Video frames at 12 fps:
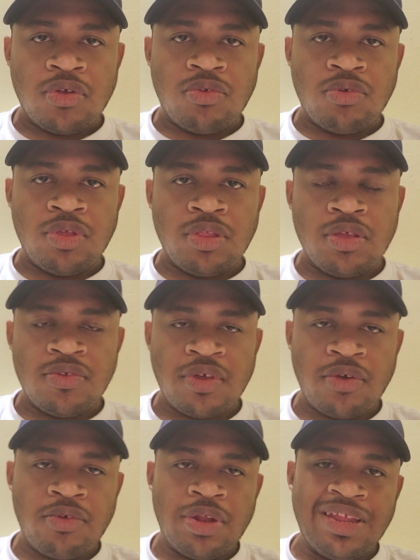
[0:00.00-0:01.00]
doing this
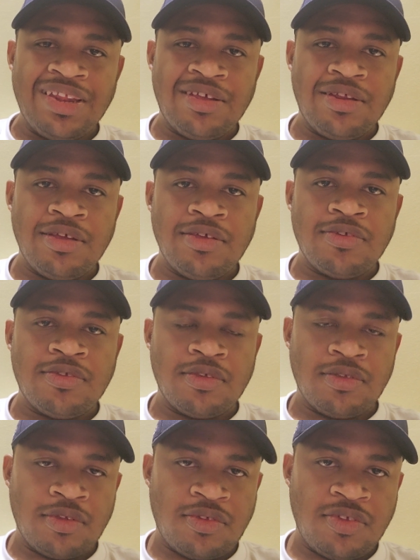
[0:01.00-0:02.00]
I will increase
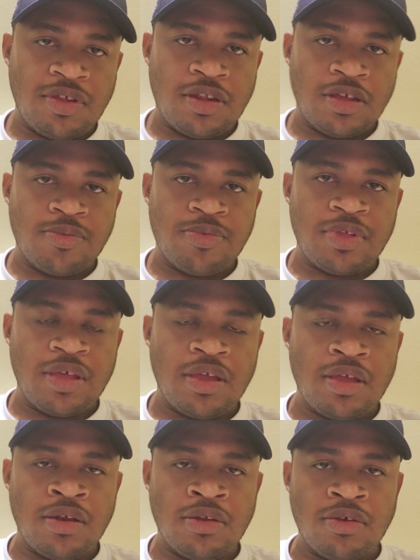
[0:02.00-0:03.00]
the sit-ups,
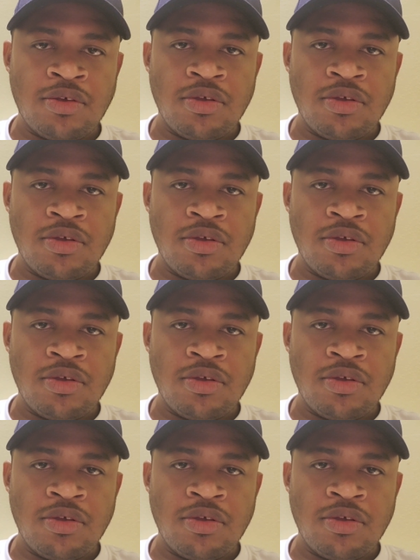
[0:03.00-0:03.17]
and